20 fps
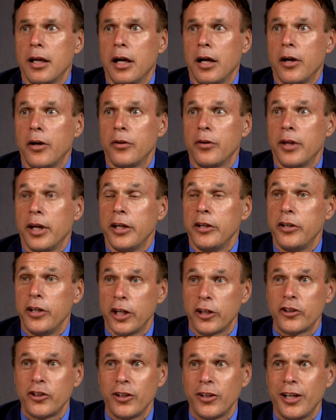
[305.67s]
are
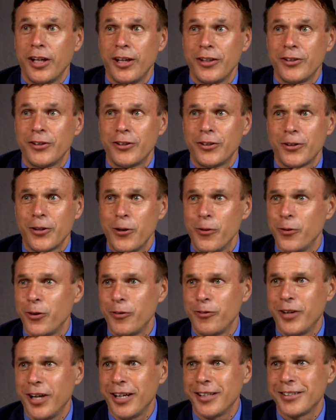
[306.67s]
addiction hits. Who would
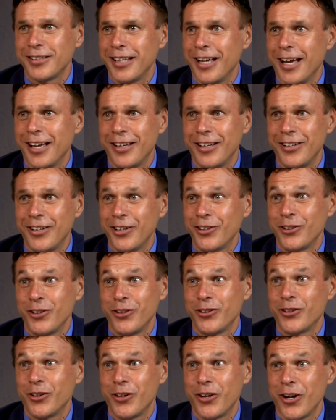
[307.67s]
have guessed that?
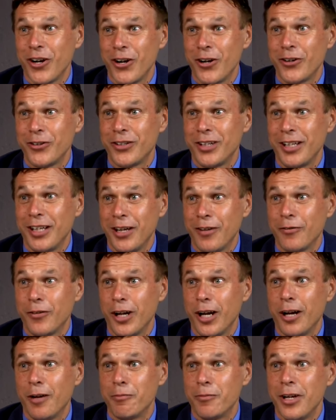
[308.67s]
Addictions are hard to give
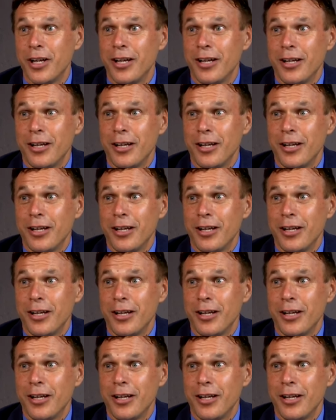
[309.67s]
up.